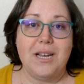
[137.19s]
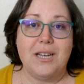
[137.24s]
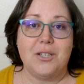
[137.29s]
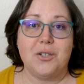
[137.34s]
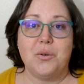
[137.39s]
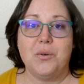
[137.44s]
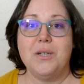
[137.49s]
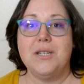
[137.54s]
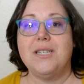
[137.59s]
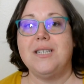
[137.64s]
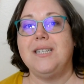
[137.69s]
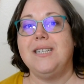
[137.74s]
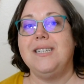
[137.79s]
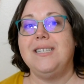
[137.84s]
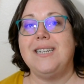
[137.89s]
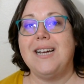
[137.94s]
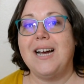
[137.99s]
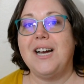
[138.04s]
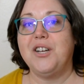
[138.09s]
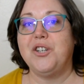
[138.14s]
as
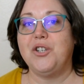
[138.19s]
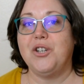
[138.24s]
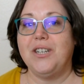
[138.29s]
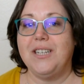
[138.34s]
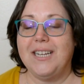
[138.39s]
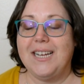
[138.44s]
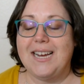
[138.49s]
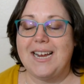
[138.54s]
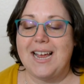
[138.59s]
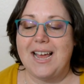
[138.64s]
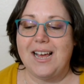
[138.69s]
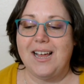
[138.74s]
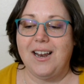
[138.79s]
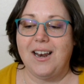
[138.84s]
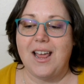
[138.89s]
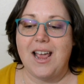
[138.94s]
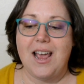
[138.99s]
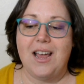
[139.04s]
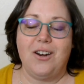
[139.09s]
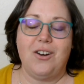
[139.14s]

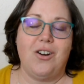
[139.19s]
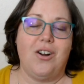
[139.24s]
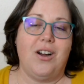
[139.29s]
Cristi-Lael and